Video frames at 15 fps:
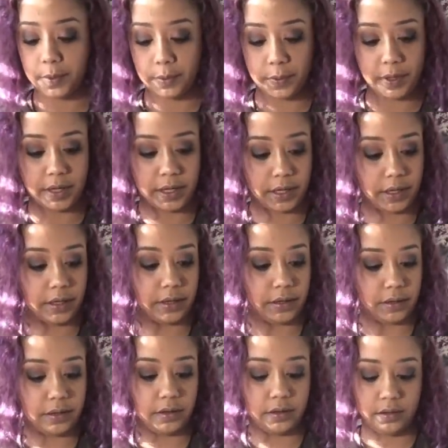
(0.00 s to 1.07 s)
okay?
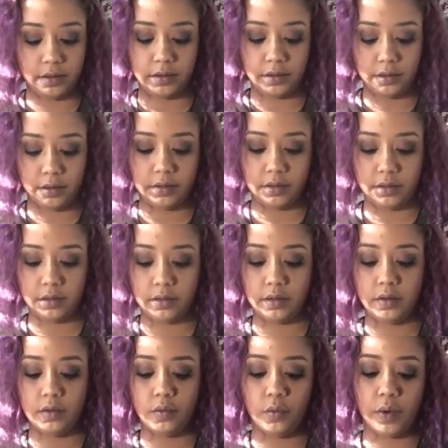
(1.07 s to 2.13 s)

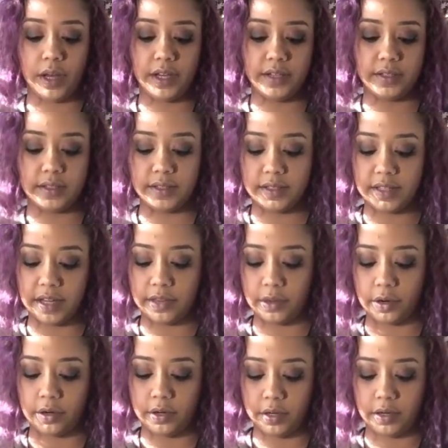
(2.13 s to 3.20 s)
Why is this death
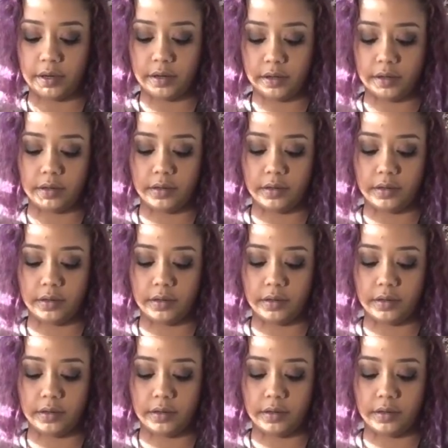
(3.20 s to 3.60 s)
card here?